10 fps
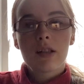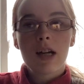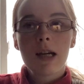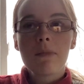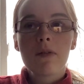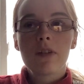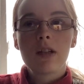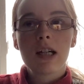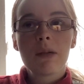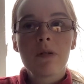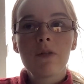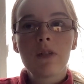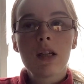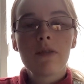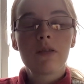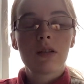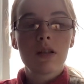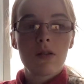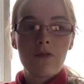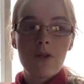the type of gifts
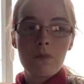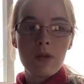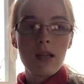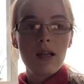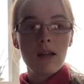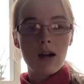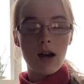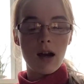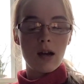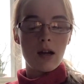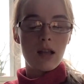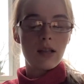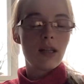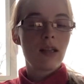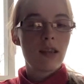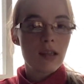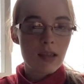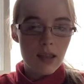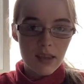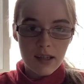for me, it's anything
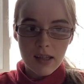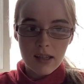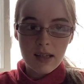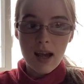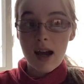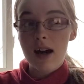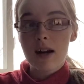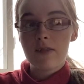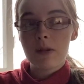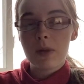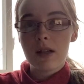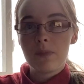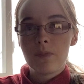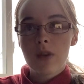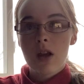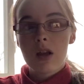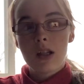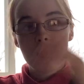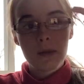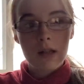that they can have. I mean,
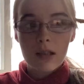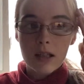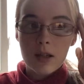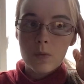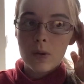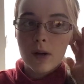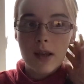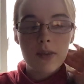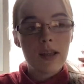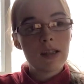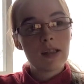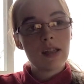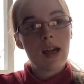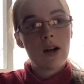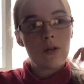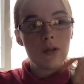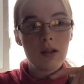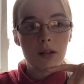typically we write things down.